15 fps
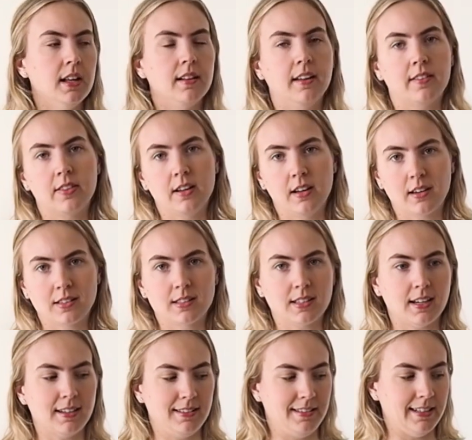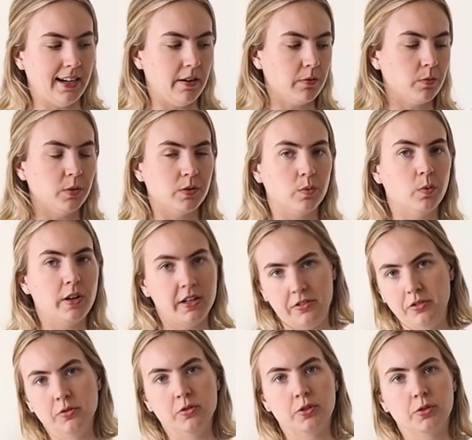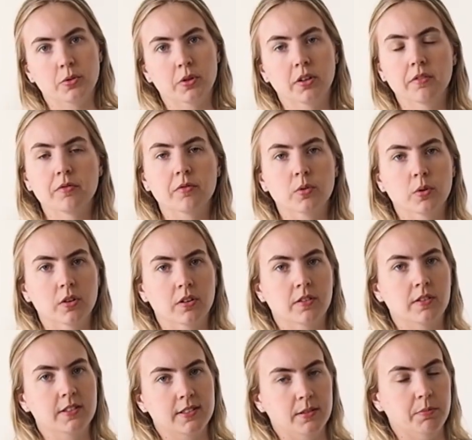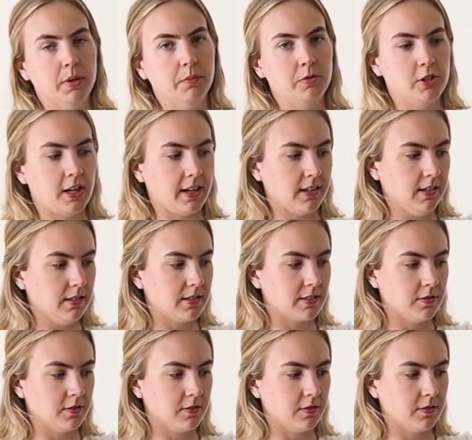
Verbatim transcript: like the next size down, was way too short for the zip-up jacket,